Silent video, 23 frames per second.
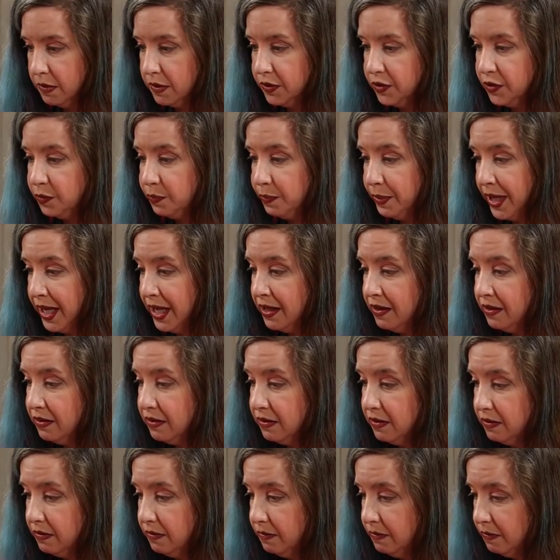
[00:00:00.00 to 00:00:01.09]
will
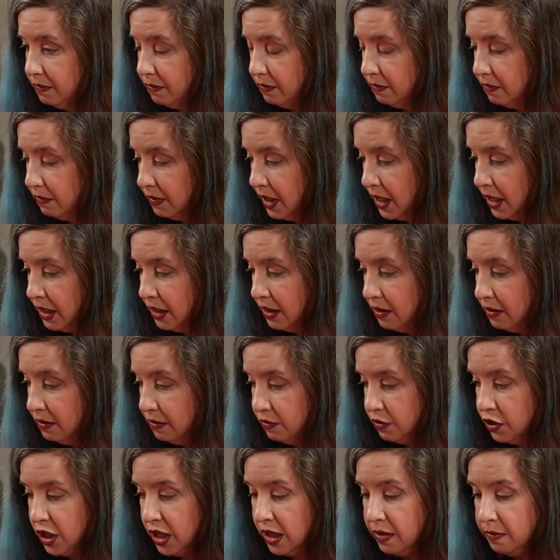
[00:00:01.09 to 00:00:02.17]
spend a
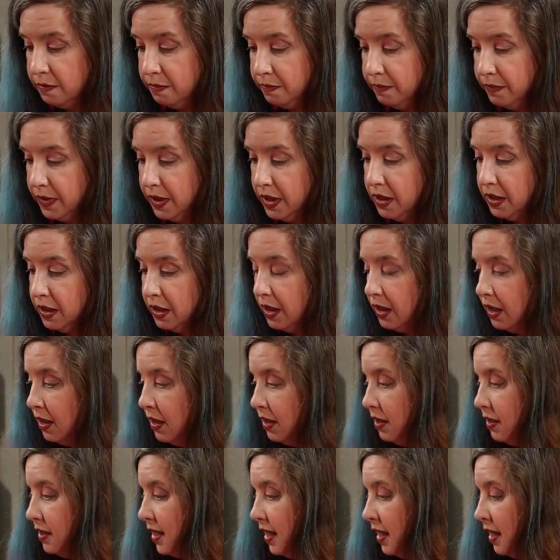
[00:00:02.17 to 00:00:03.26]
gem, gem and a tablet. And a yep.